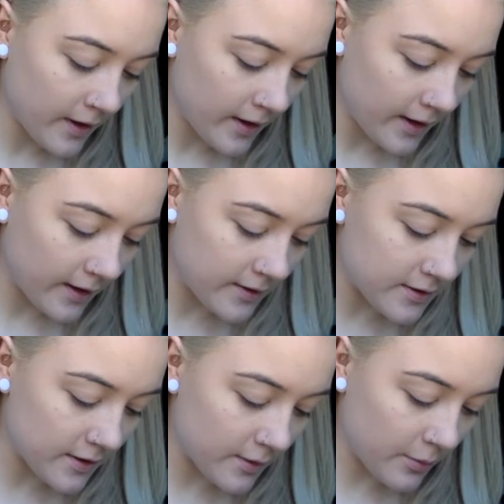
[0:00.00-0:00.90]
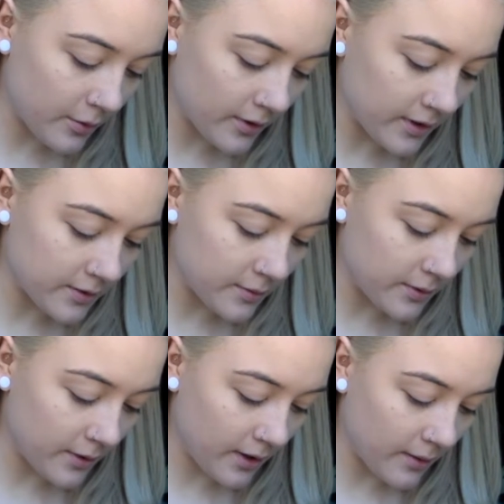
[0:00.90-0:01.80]
and the product will
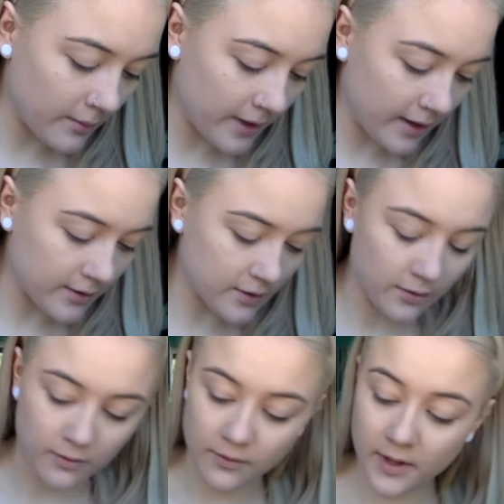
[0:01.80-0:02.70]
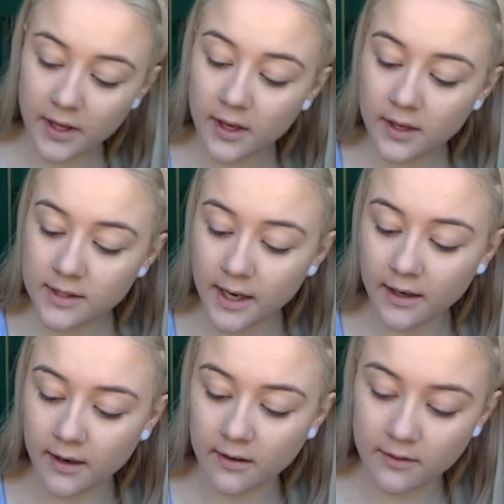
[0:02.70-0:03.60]
come out of the container.